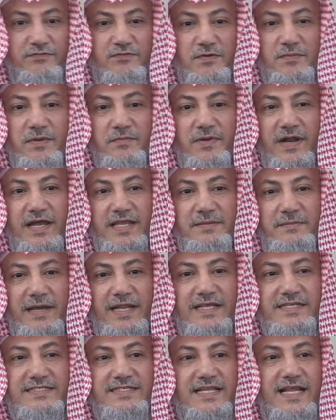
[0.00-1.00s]
from Ibrahim
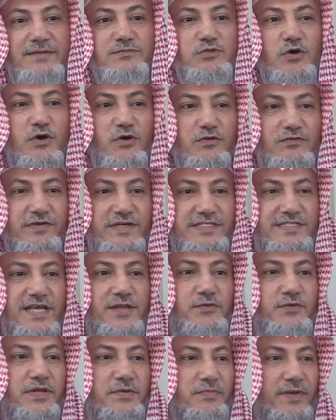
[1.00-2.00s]
alayhi salam to all of us,
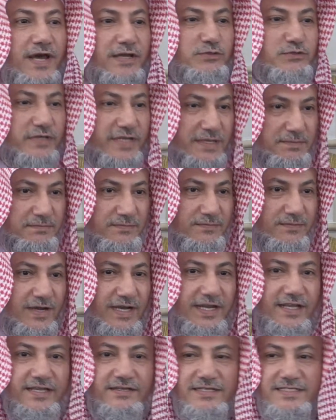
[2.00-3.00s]
and we reply to him, wa
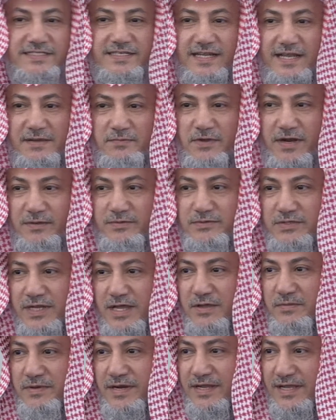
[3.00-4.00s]
alayka salam wa
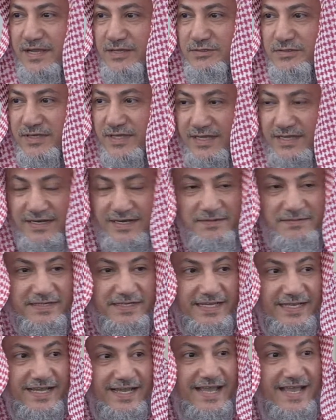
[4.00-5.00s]
rahmatullahi wa barakatuh, ya akhi
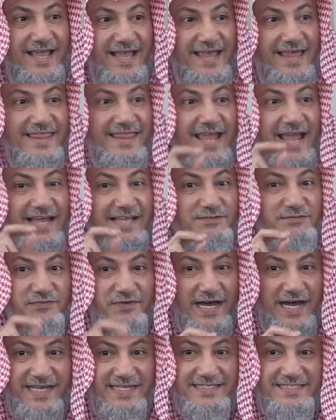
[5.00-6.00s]
al-ahm. The
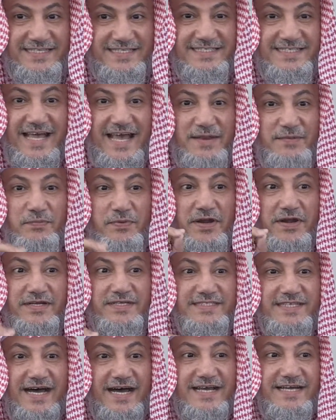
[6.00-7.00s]
advice is that
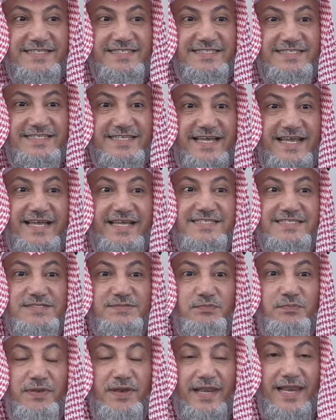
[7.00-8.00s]
paradise
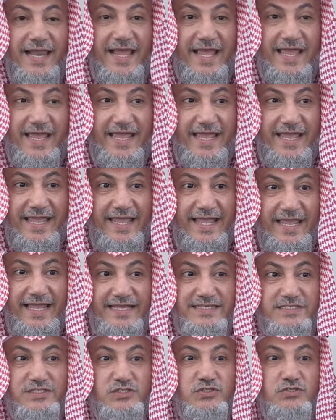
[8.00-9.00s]
is
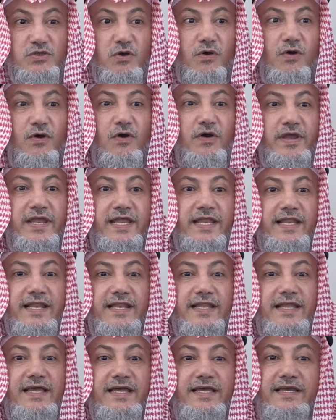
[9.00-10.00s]
plain
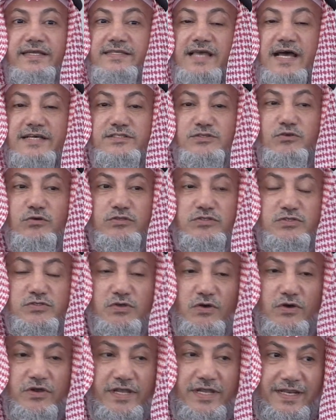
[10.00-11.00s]
soil. It has good
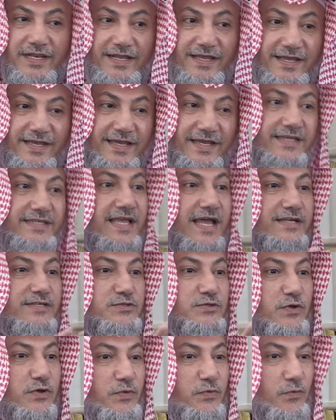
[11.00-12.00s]
soil, it
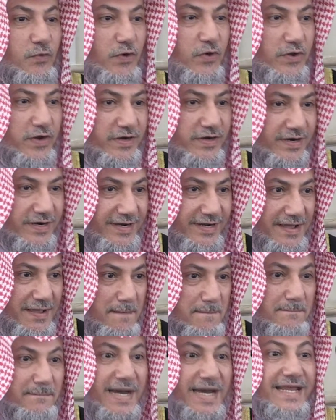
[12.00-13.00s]
has good
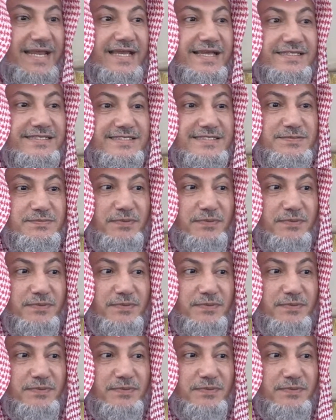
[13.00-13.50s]
water, but it is